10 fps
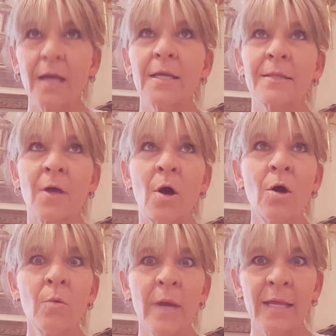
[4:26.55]
in the
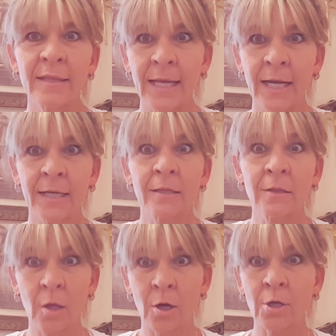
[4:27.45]
hallway, they had a
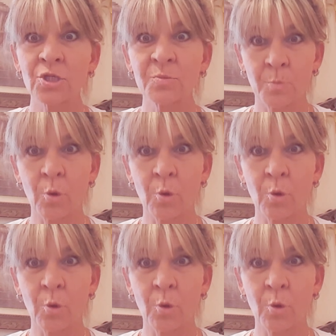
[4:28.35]
large